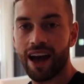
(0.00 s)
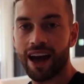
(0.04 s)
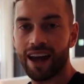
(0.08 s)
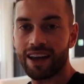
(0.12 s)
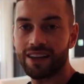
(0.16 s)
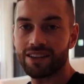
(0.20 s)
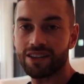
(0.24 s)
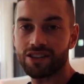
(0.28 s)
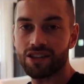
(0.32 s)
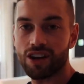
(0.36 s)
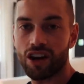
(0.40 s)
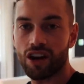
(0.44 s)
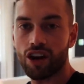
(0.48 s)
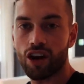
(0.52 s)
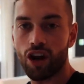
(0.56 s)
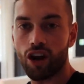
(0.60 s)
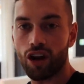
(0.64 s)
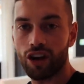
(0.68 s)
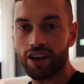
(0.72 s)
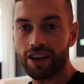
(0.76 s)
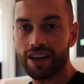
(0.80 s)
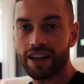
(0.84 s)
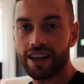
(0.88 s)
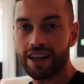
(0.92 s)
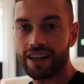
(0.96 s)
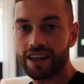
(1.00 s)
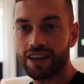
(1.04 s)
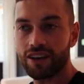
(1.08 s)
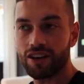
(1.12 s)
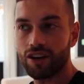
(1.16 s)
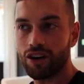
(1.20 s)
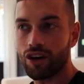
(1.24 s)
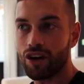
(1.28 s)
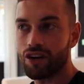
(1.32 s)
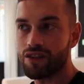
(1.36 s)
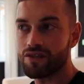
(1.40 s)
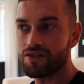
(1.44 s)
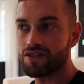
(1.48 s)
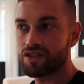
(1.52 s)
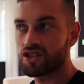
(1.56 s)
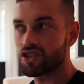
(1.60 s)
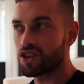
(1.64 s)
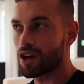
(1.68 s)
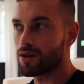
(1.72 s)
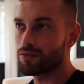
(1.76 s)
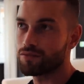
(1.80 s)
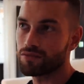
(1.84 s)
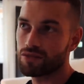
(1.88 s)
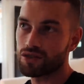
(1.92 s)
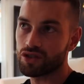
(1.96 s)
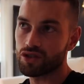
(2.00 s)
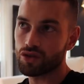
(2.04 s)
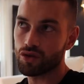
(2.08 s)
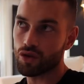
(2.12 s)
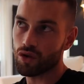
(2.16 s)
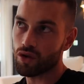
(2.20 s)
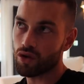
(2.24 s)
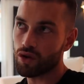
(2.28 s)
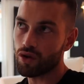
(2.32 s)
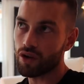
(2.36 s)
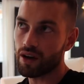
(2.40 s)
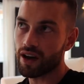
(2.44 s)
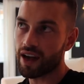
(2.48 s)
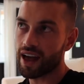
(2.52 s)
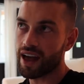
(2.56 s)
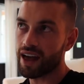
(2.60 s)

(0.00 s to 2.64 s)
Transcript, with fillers: and a colony of some sort.